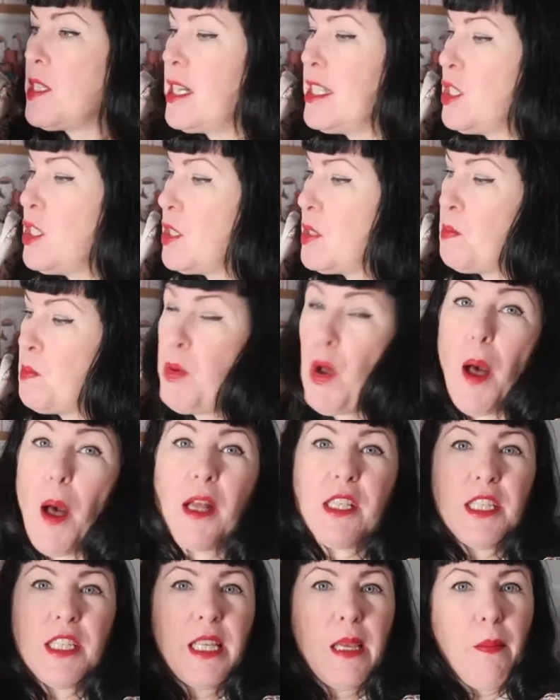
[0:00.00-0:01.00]
I just put
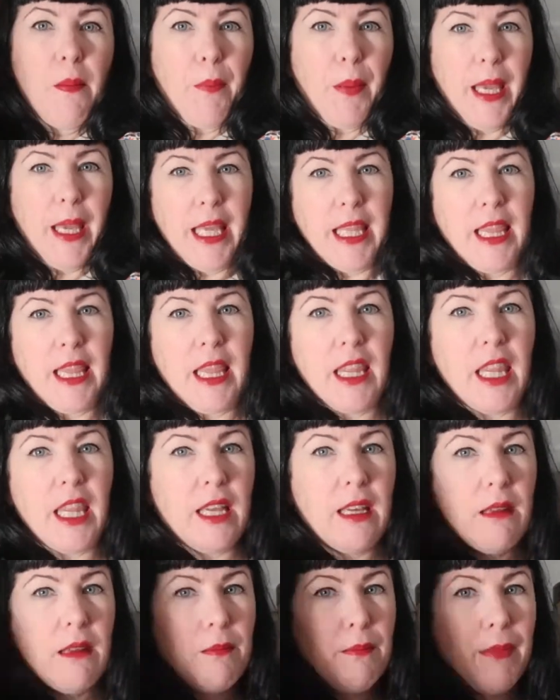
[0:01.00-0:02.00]
a zip in
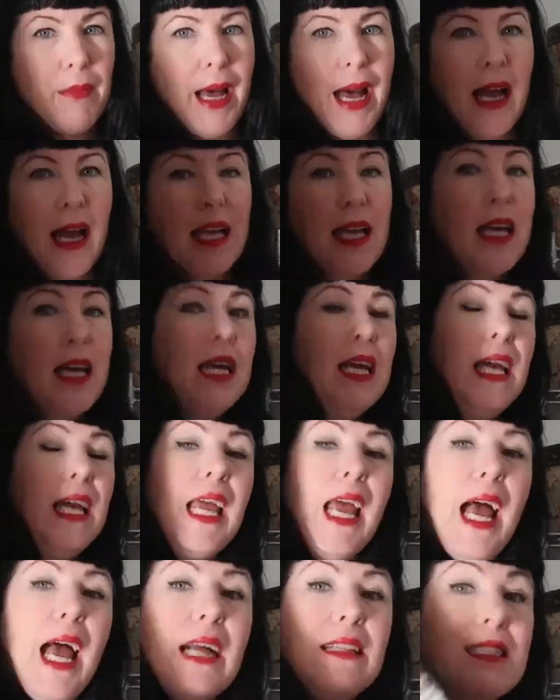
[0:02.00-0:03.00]
the back
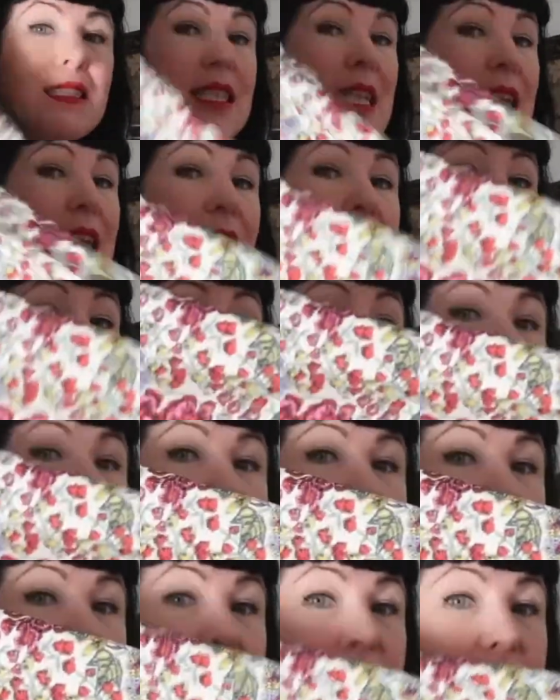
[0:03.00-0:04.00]
and
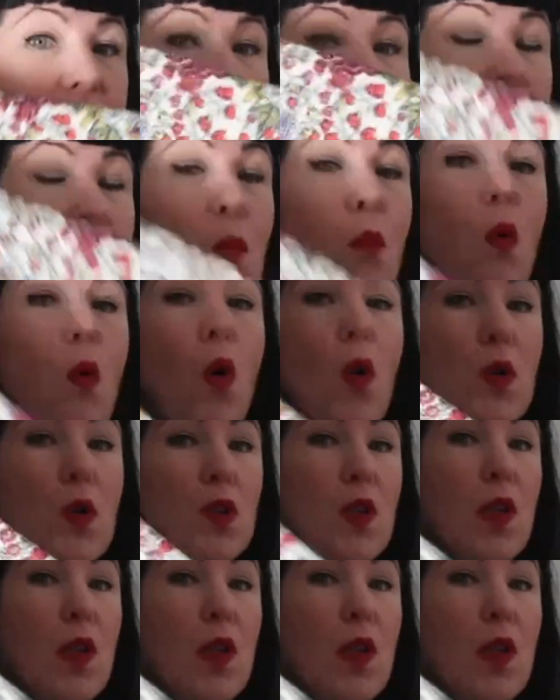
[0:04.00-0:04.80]
lengthened it somewhat